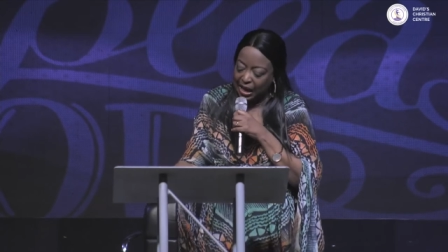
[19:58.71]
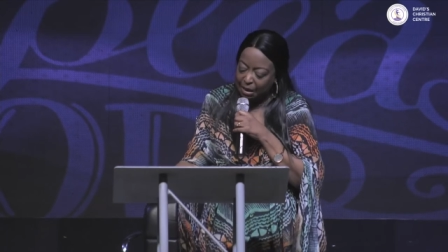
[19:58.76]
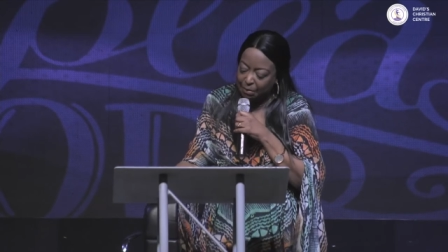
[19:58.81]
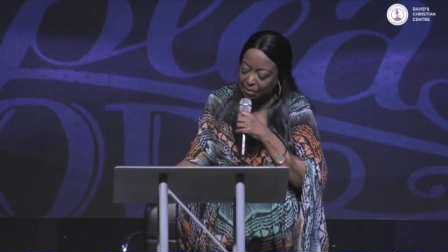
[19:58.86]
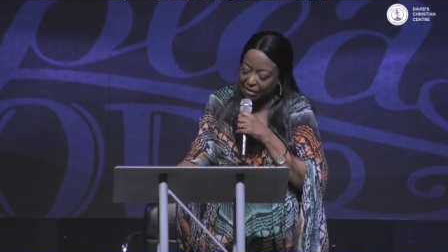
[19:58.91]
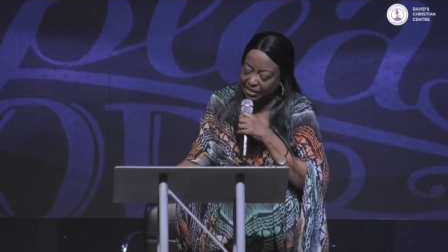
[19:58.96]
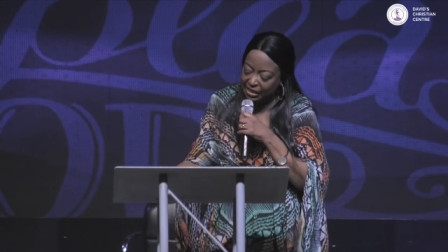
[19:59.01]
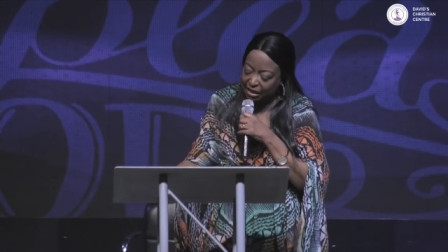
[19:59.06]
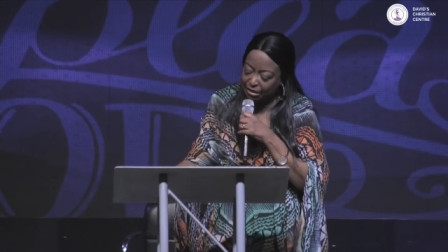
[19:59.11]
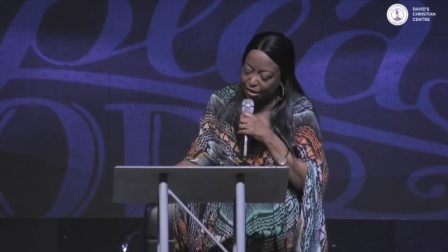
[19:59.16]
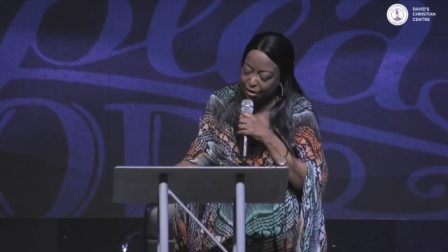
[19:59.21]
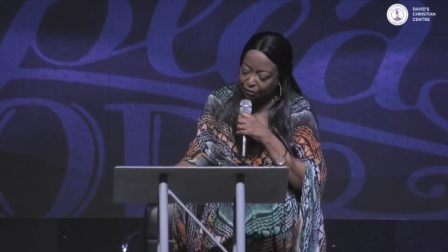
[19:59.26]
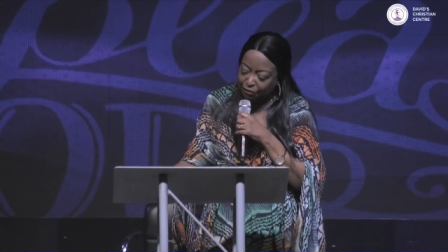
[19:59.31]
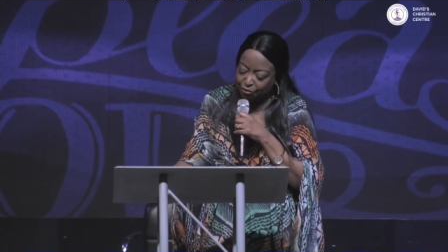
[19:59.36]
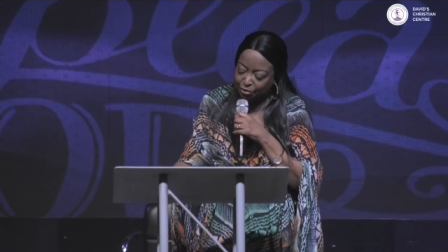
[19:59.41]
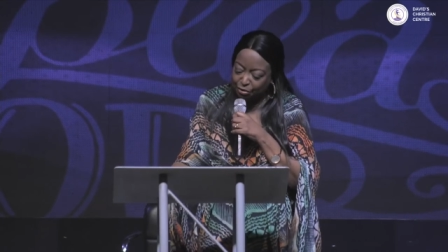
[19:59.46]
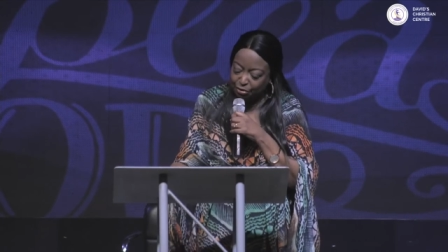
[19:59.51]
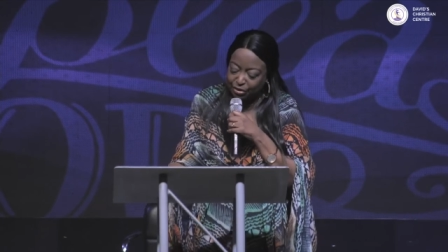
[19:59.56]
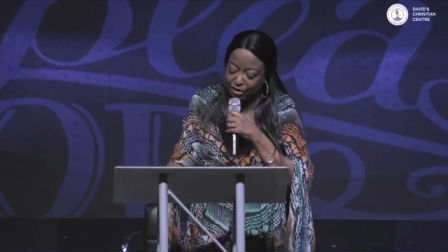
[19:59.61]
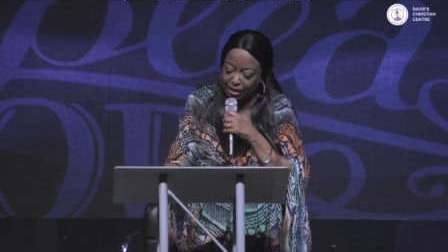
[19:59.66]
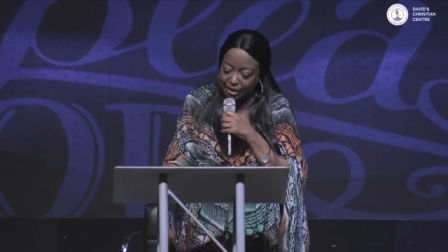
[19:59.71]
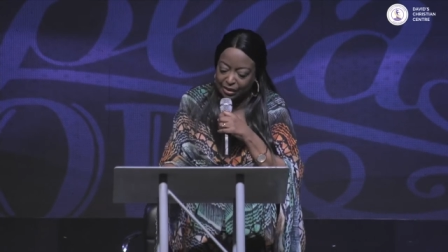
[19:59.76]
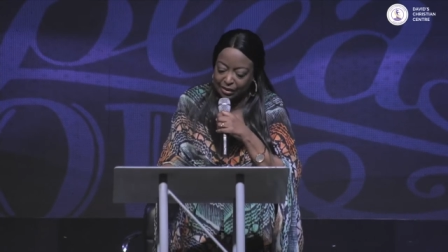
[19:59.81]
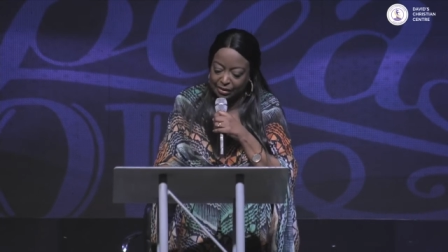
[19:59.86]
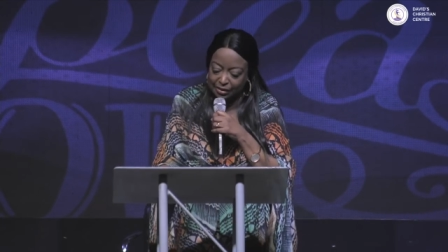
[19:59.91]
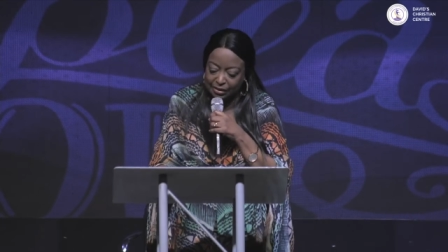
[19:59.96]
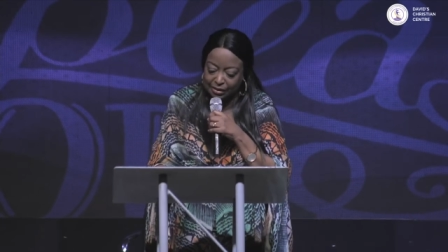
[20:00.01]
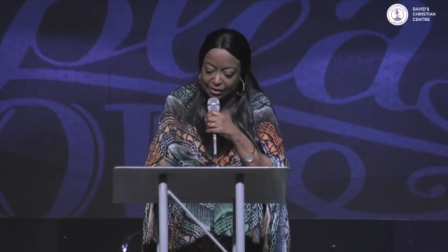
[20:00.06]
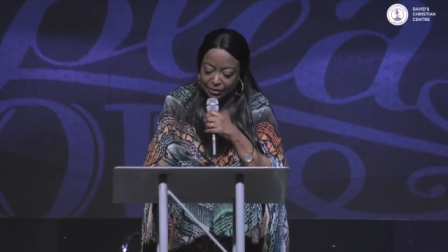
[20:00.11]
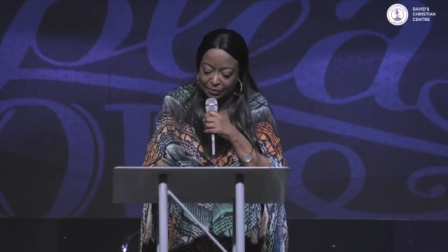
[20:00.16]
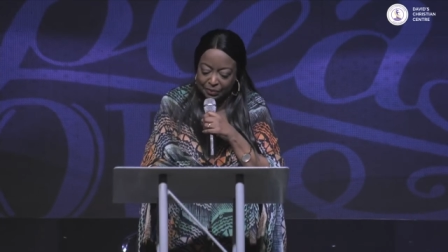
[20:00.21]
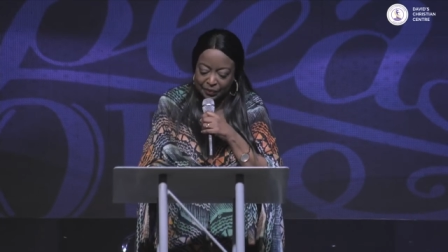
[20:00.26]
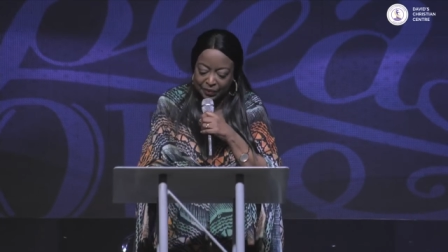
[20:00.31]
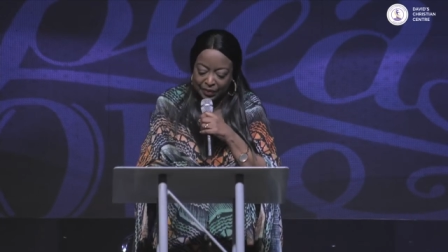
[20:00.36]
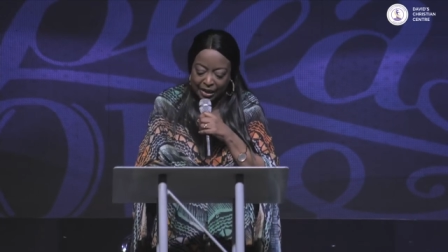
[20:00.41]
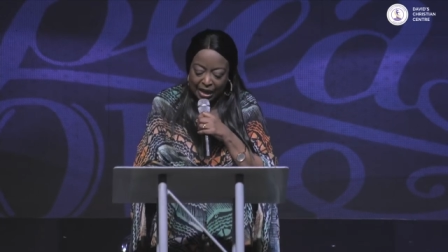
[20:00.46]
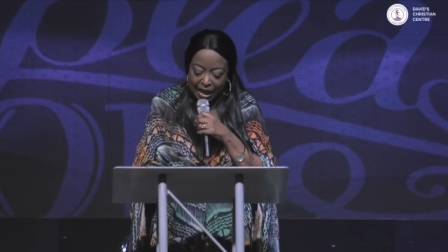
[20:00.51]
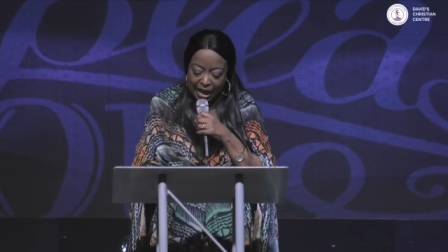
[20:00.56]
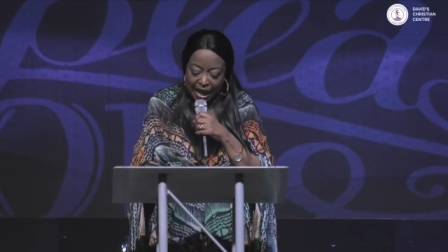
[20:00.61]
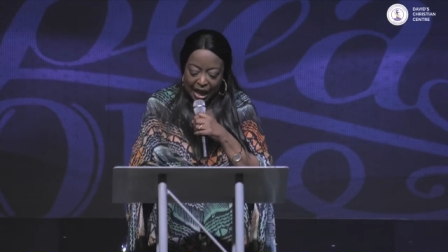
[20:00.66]
Let me tell you a few things
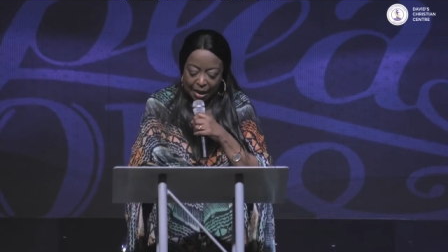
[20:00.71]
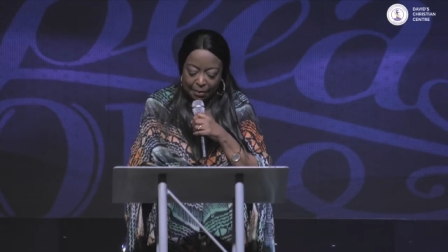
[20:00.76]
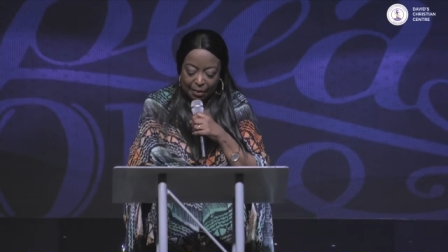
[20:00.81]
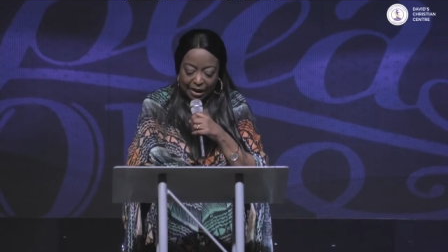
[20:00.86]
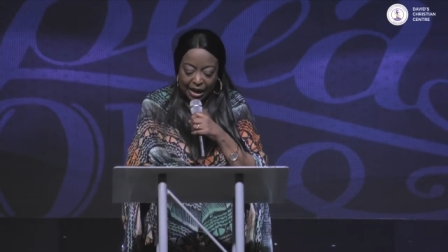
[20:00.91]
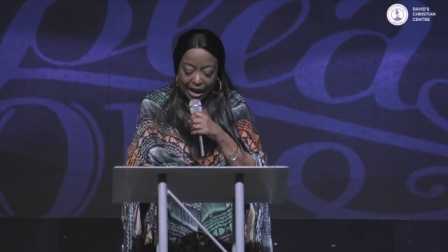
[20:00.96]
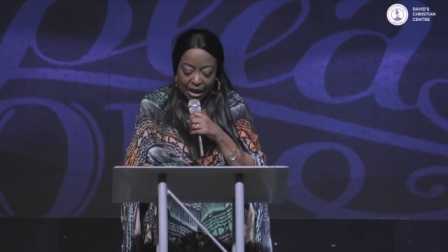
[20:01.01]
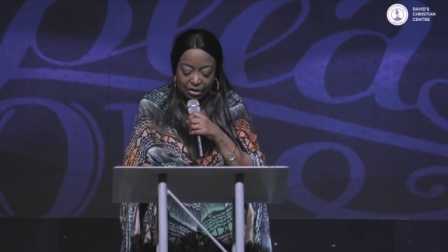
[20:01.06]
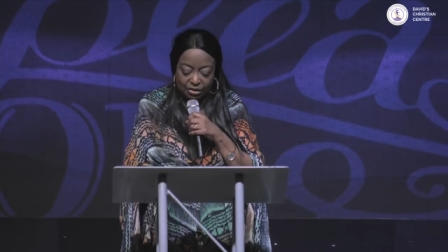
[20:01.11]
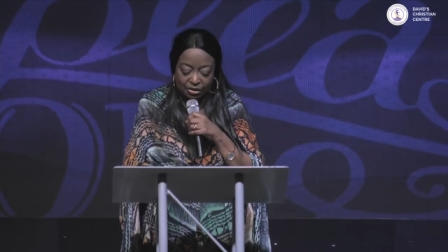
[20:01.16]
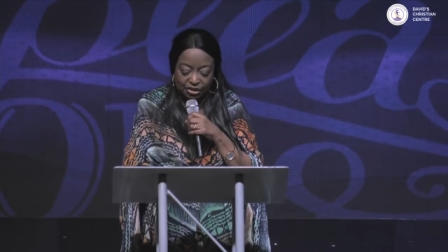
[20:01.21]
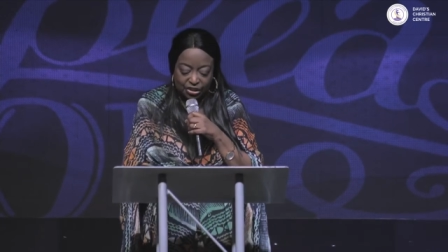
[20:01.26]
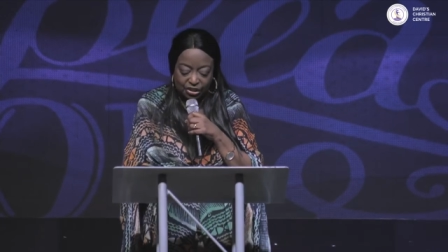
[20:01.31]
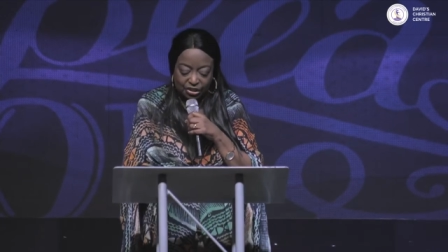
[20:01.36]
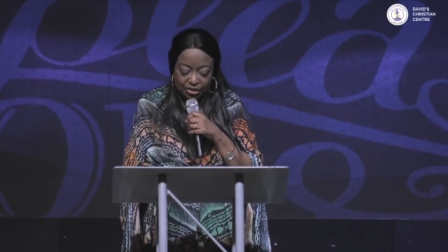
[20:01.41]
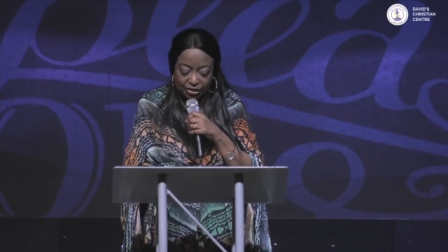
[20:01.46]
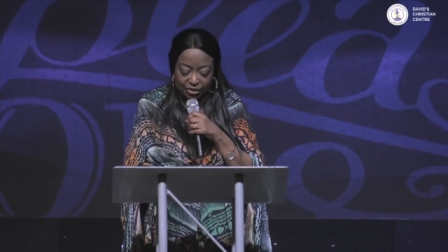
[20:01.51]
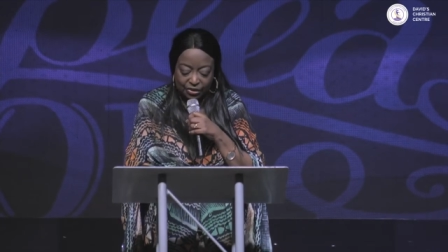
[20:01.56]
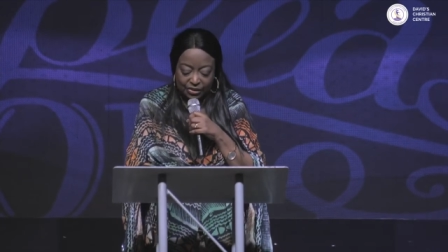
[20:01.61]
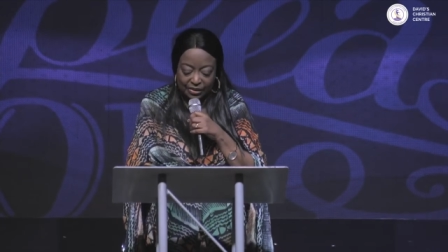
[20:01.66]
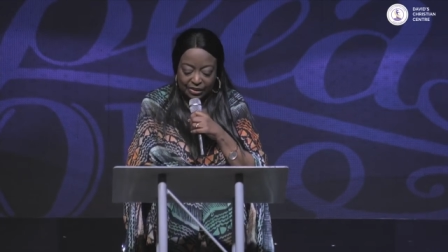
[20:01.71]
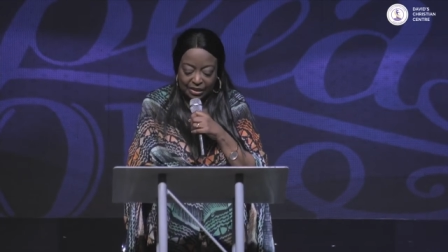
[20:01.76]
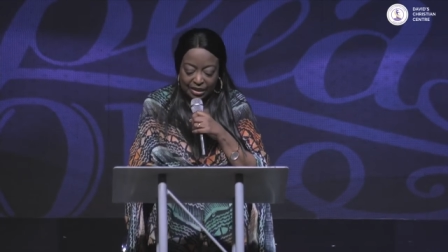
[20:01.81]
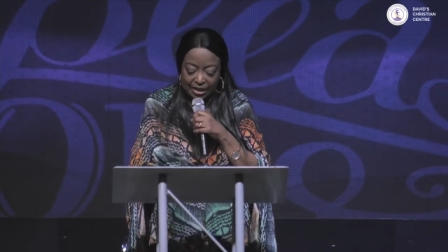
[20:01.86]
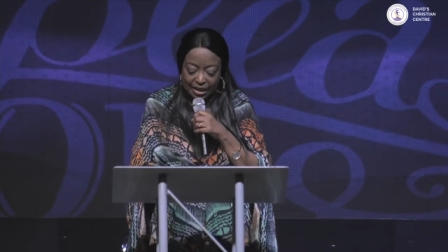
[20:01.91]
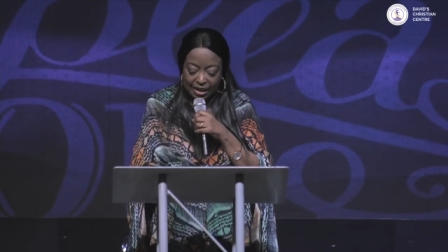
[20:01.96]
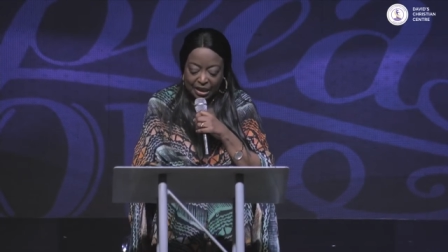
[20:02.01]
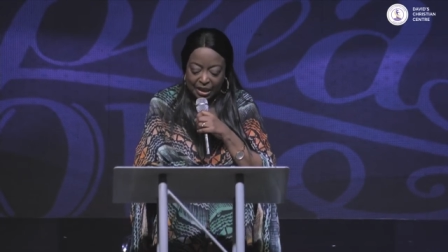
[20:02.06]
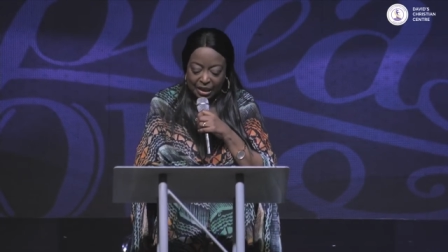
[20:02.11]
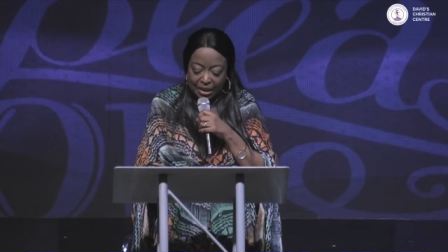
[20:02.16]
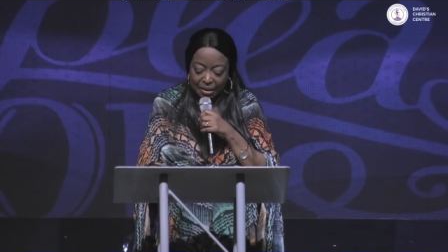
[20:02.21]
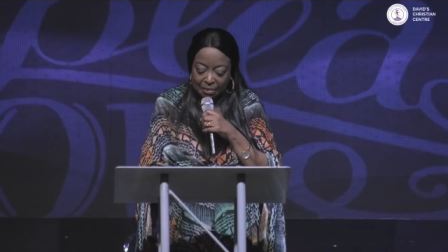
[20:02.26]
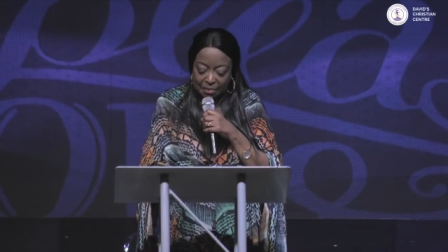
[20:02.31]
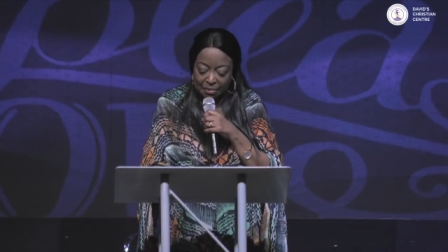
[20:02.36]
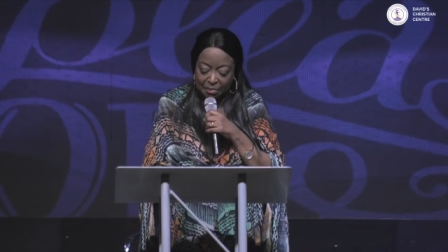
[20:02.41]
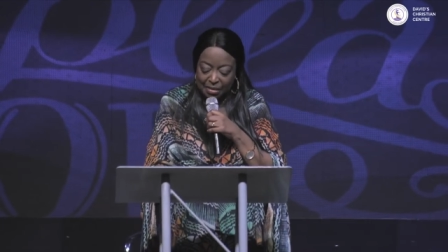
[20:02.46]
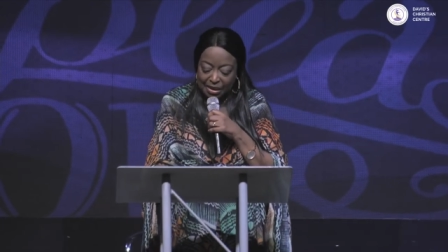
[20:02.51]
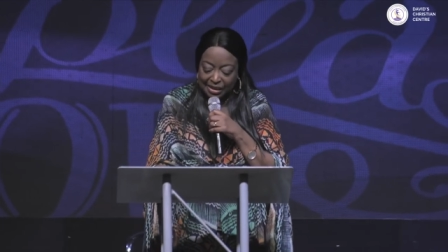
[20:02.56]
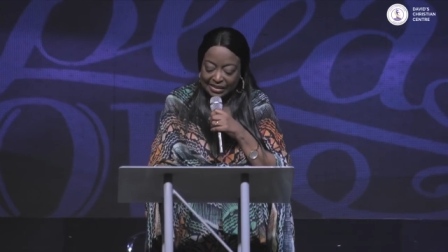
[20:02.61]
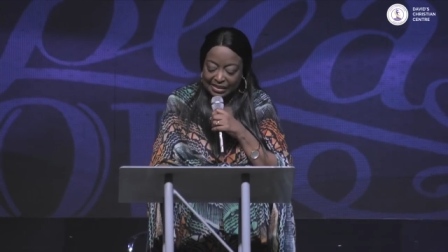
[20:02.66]
about how Jesus
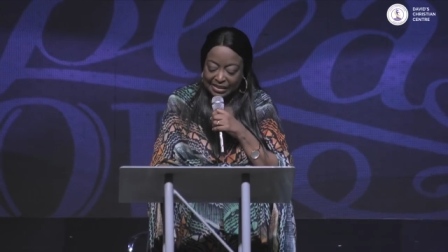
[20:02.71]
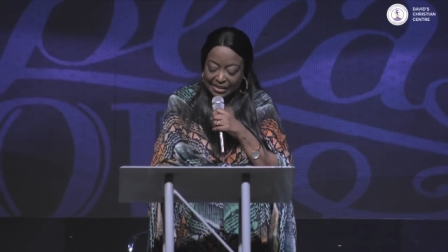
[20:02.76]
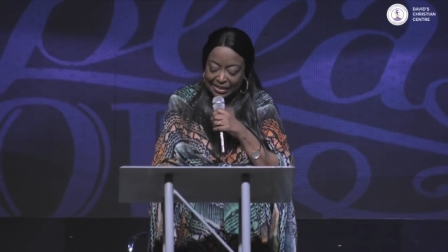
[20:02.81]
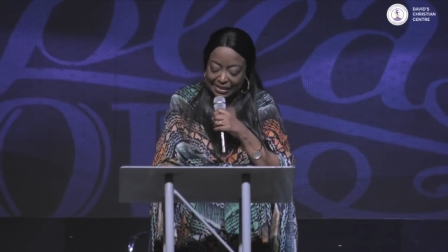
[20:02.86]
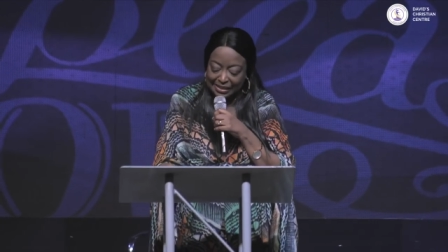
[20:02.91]
makes